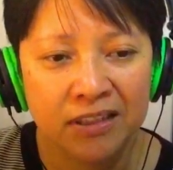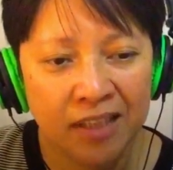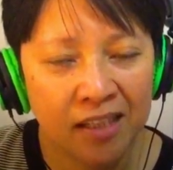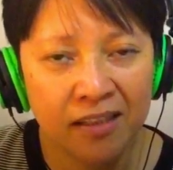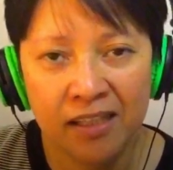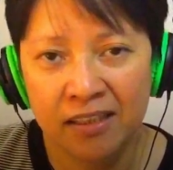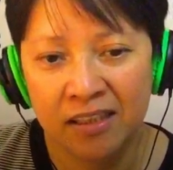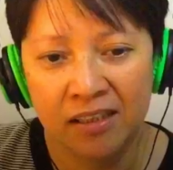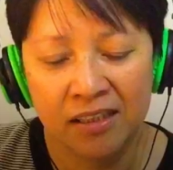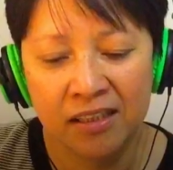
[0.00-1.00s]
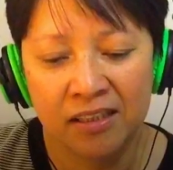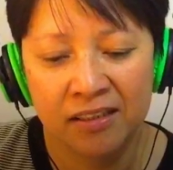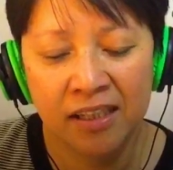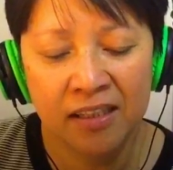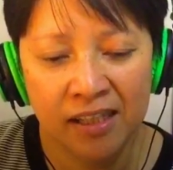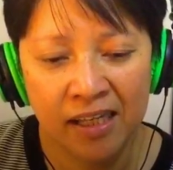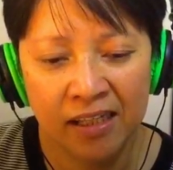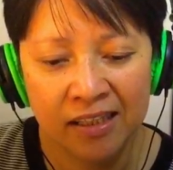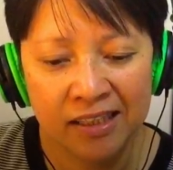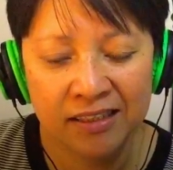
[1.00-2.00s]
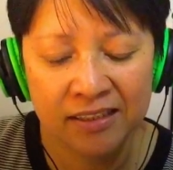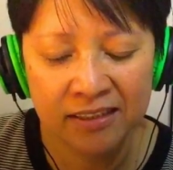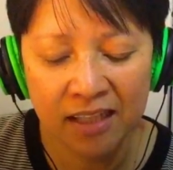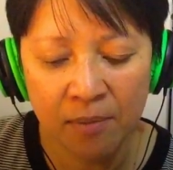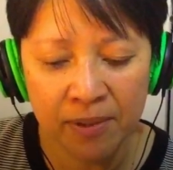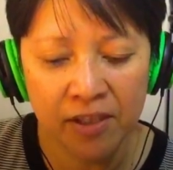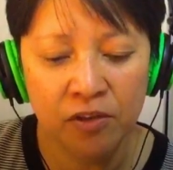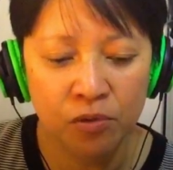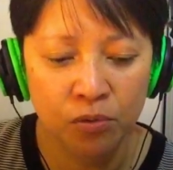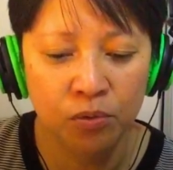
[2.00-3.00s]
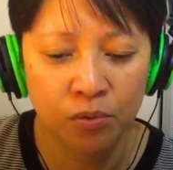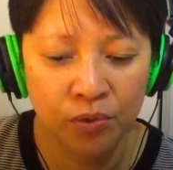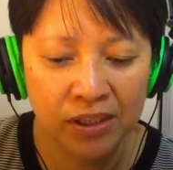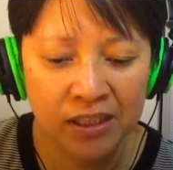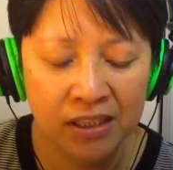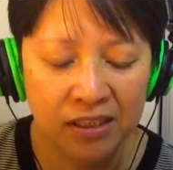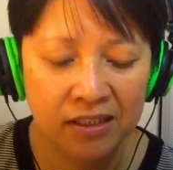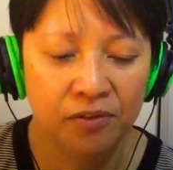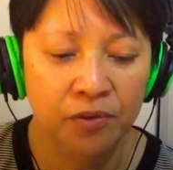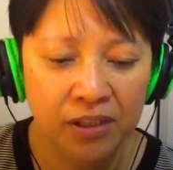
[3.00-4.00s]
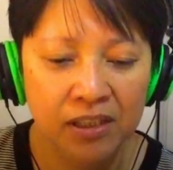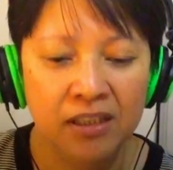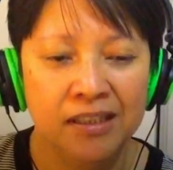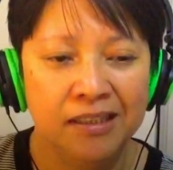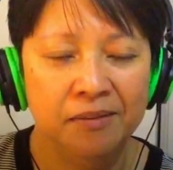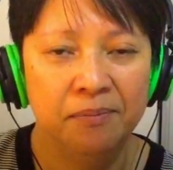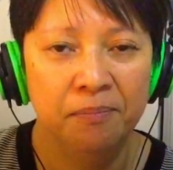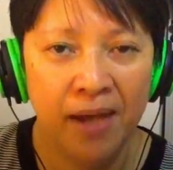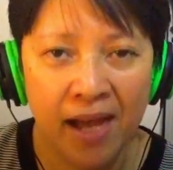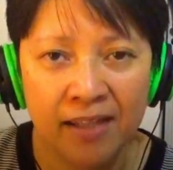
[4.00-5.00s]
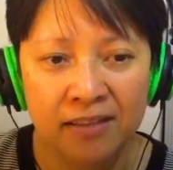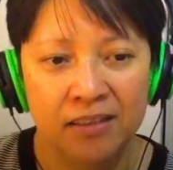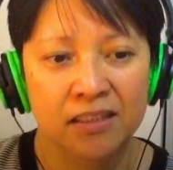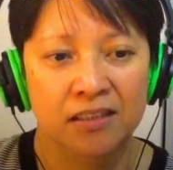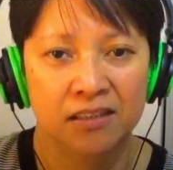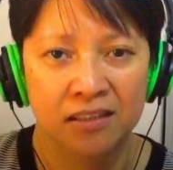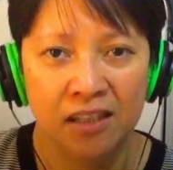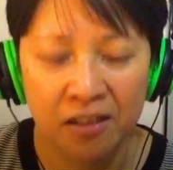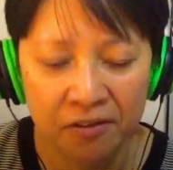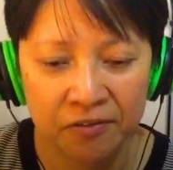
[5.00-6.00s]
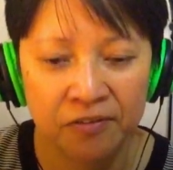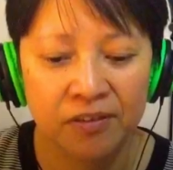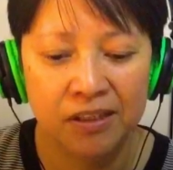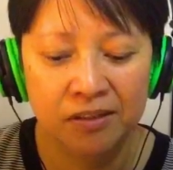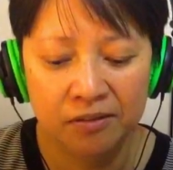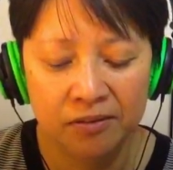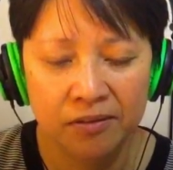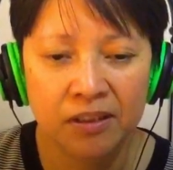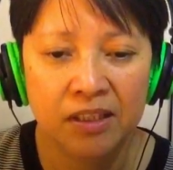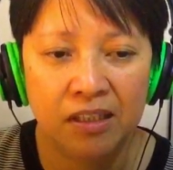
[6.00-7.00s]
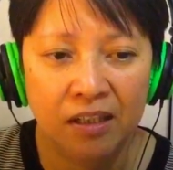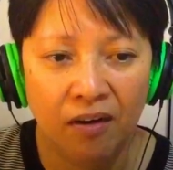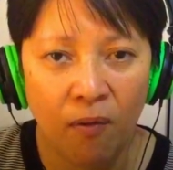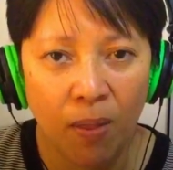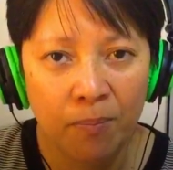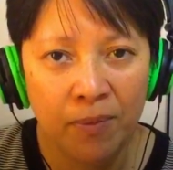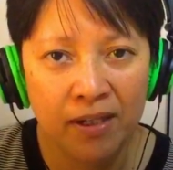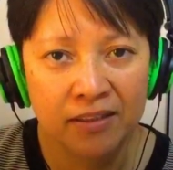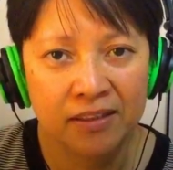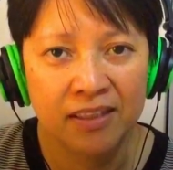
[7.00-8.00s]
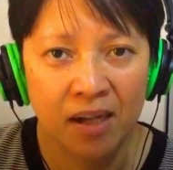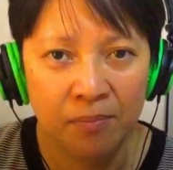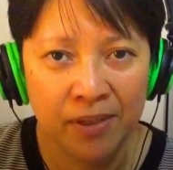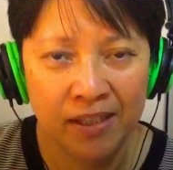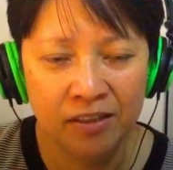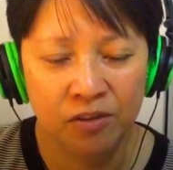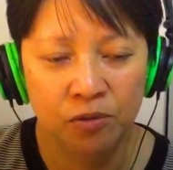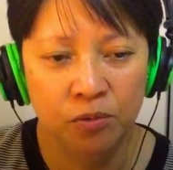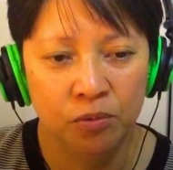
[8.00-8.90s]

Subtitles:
not like some can do really, really bad stuff, but some can do,